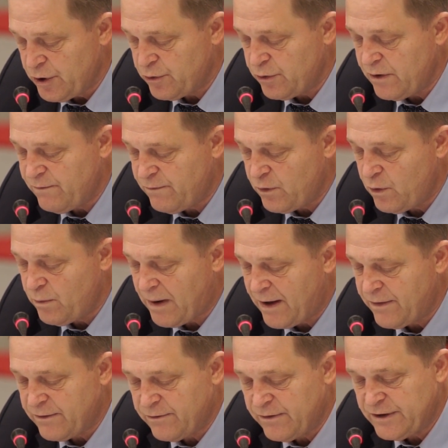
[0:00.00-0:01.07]
to inform
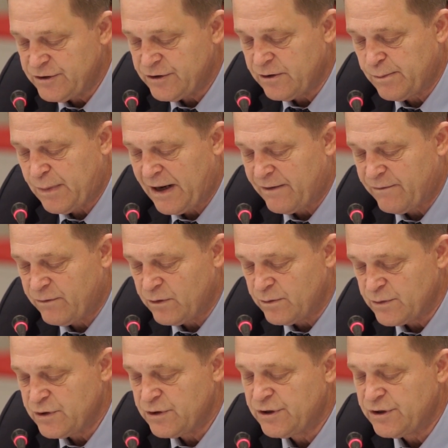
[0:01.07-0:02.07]
other regional platforms,